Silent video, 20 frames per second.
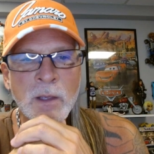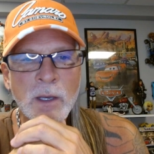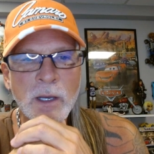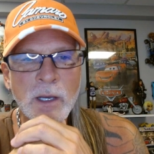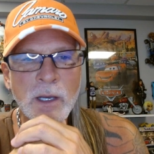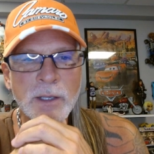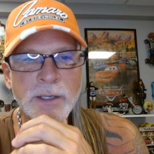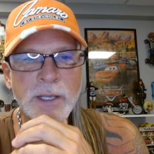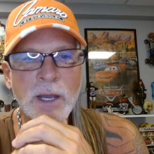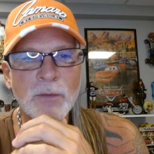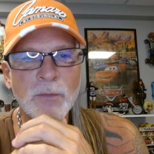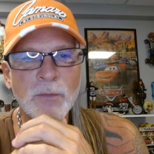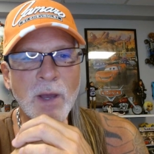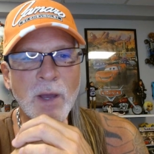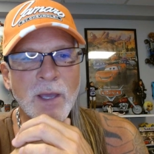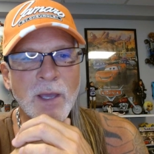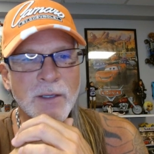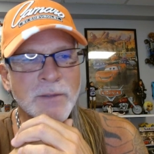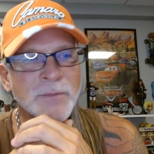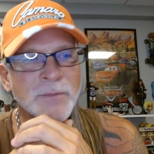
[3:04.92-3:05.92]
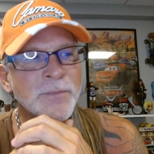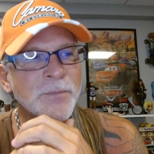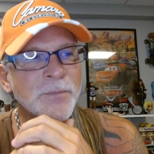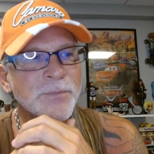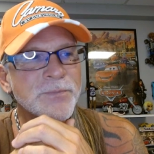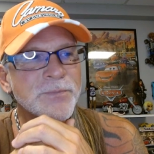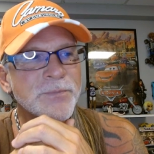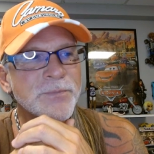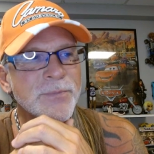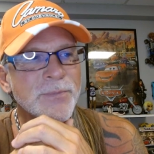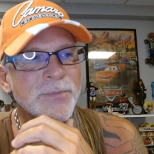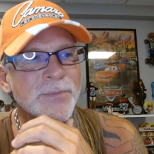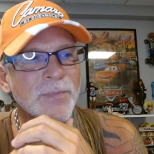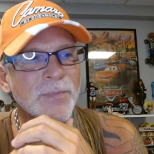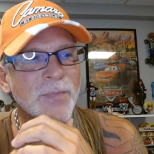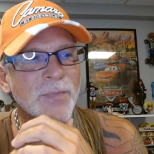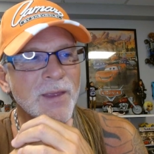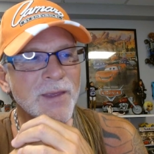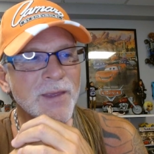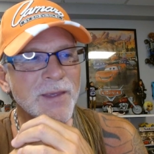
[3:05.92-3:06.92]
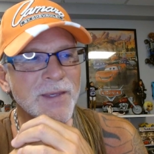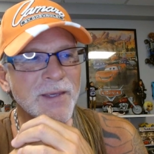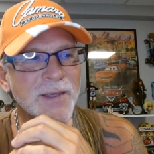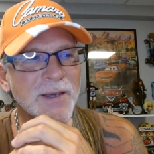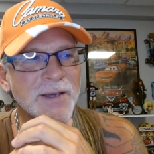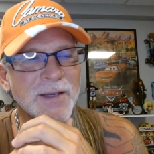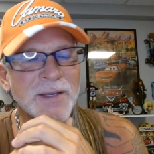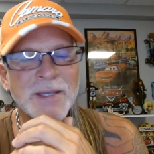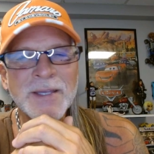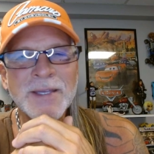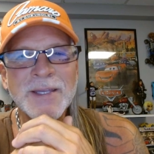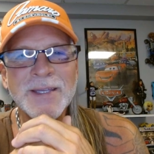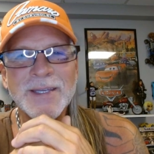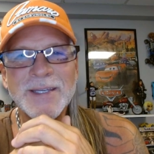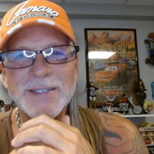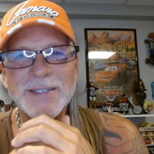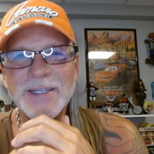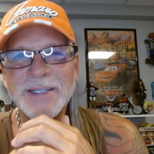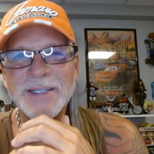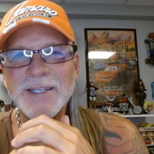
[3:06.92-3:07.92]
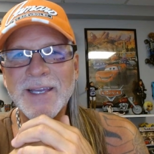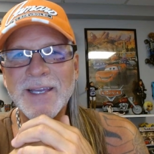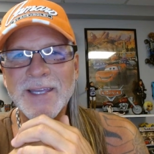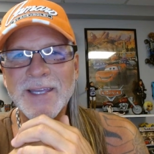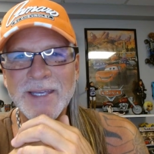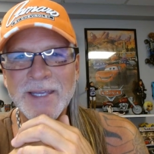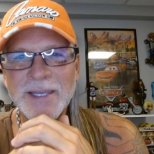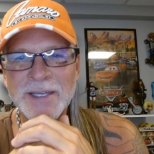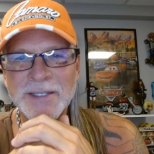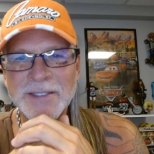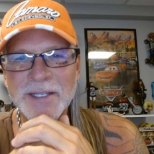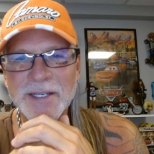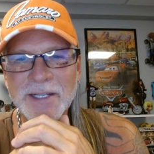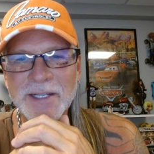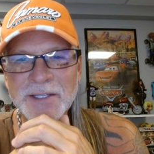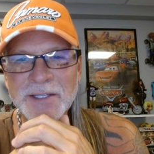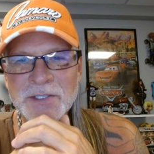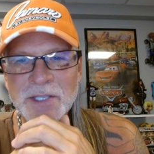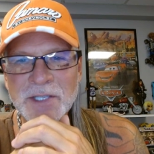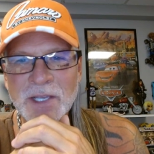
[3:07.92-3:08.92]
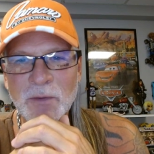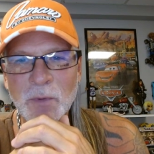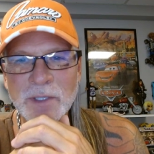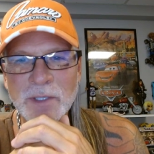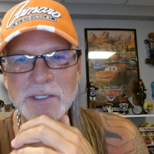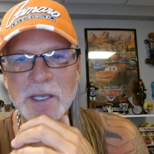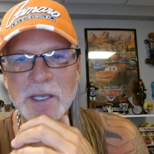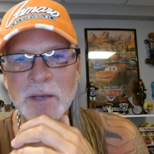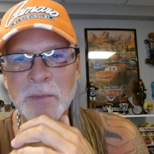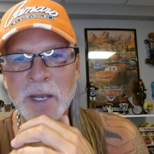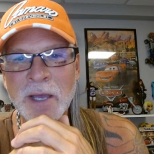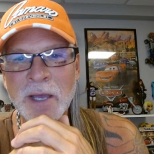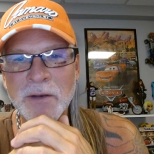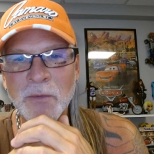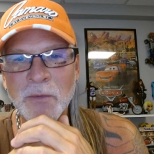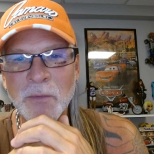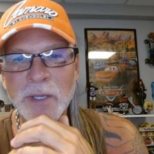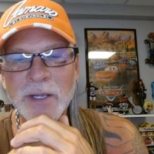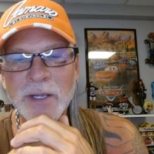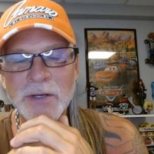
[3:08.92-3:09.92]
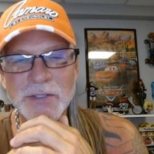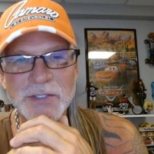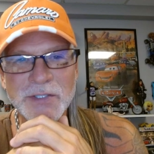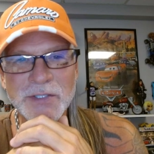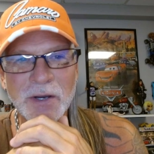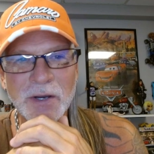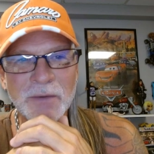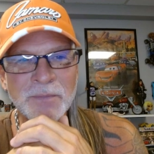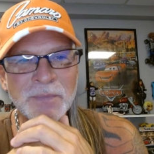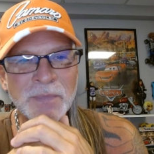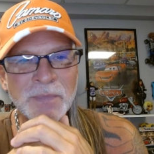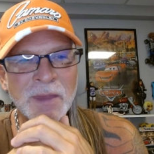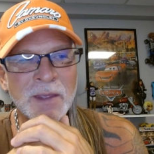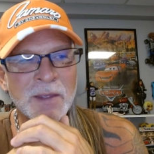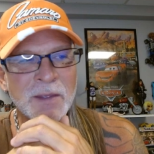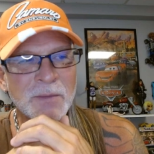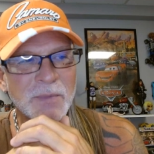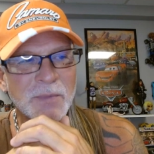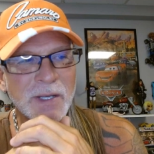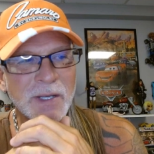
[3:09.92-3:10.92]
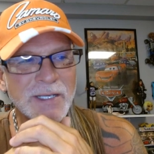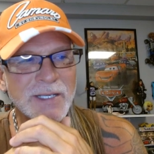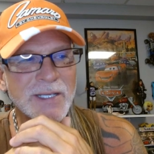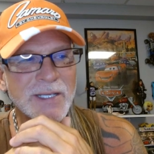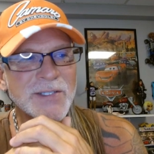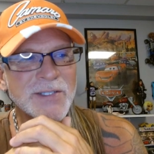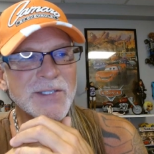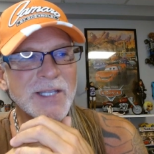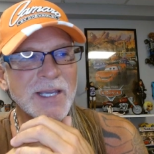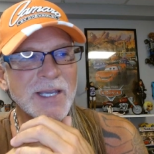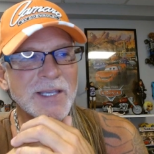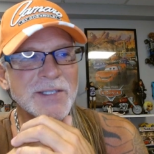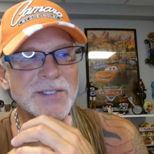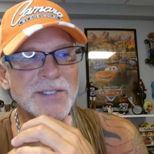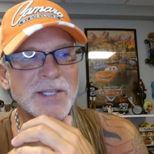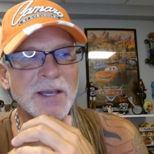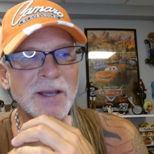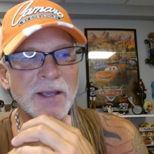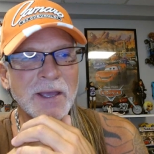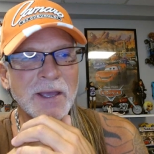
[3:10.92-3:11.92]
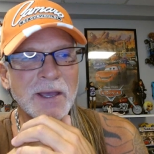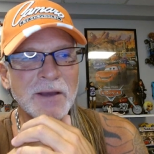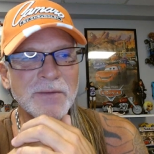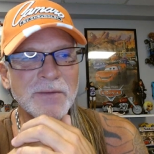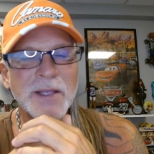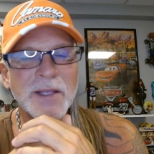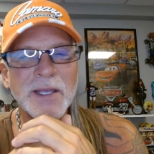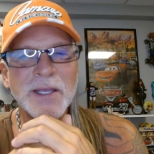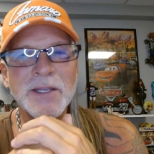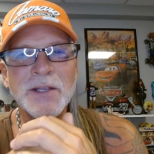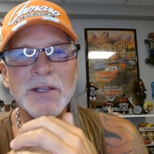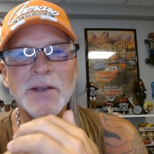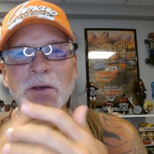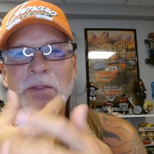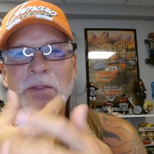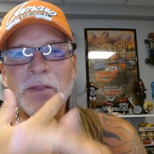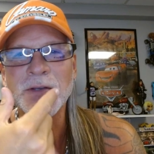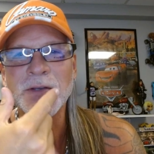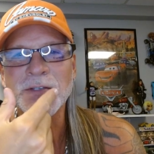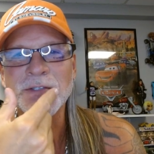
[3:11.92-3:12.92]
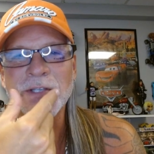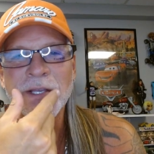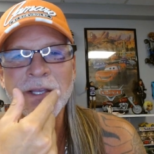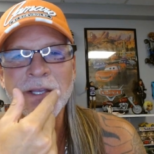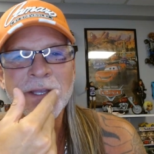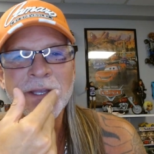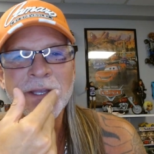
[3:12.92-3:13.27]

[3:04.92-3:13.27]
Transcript: Uh, now, Ryan, he uh, he did like a hint. He didn't say what's coming out in a week or so, but he did stick his tongue out. And you know those.